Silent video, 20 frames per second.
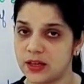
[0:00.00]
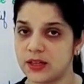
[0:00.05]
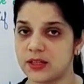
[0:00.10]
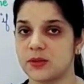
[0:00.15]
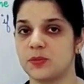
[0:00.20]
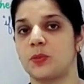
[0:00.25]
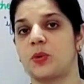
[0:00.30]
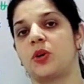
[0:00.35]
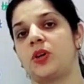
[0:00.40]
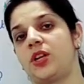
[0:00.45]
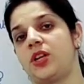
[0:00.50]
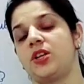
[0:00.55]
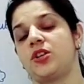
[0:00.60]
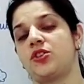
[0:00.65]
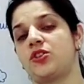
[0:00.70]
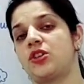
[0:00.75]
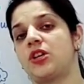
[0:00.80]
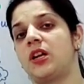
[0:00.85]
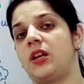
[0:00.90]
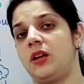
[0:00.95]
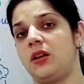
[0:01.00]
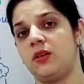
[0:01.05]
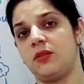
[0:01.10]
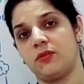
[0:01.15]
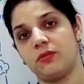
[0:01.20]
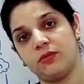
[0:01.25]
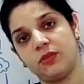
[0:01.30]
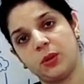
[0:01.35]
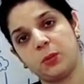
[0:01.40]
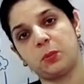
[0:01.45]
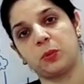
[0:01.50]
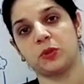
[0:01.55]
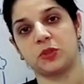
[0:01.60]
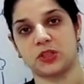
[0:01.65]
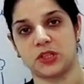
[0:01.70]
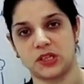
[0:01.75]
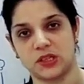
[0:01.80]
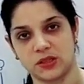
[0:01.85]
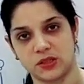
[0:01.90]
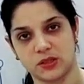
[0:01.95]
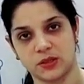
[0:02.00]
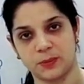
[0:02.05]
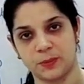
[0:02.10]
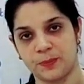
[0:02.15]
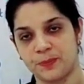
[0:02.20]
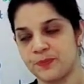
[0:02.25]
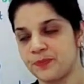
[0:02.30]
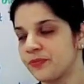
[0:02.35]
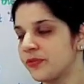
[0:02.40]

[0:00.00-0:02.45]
corresponding shell will possess.